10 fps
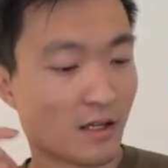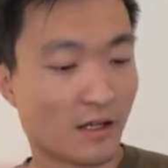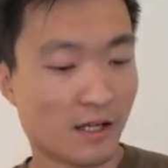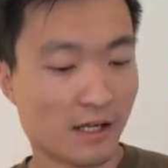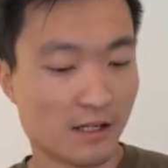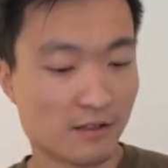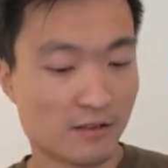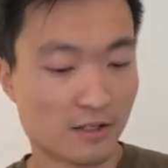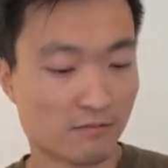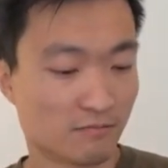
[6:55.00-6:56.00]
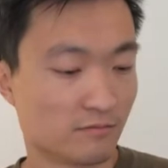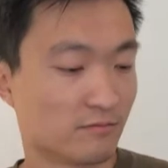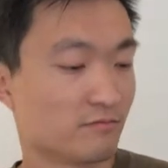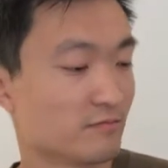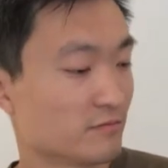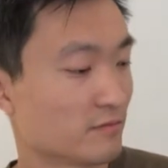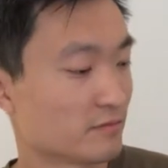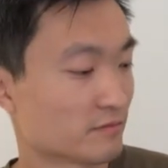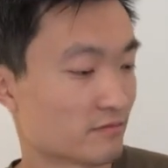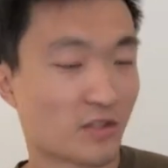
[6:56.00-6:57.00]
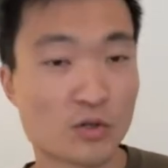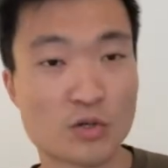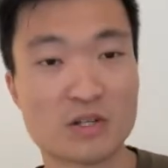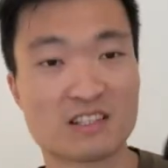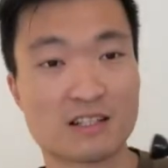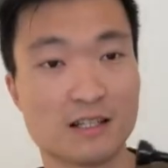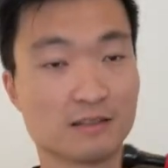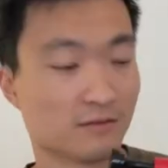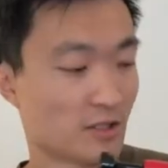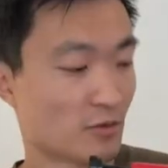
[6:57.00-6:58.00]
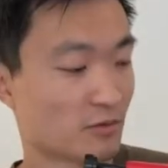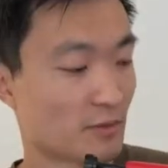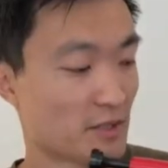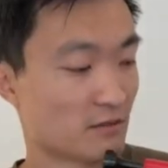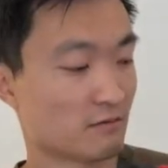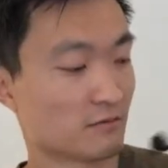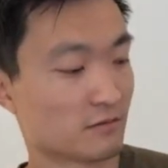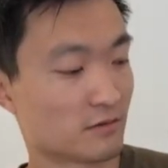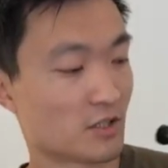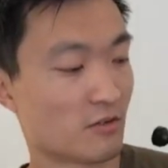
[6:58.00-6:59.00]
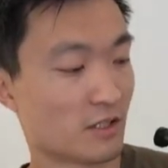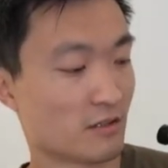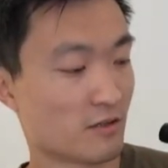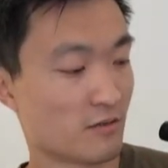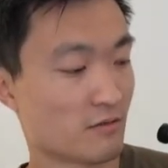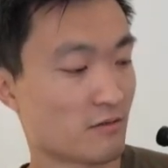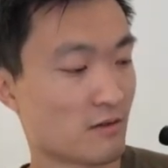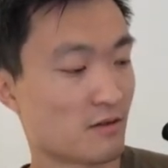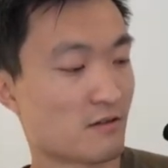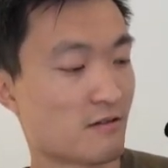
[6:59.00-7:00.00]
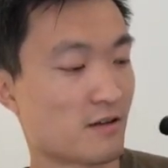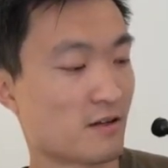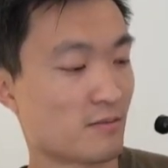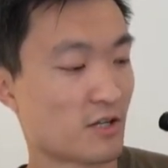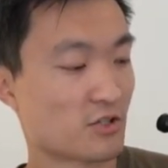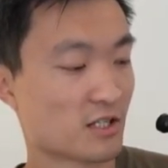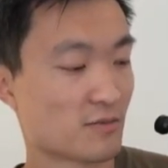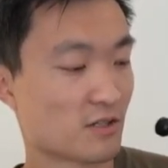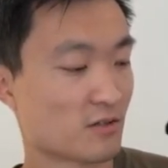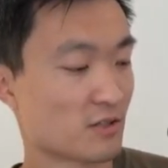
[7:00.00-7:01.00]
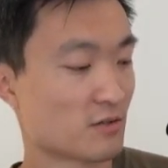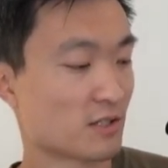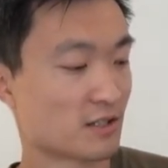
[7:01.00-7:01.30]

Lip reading: And no tuning slide, no adjustment on the tuning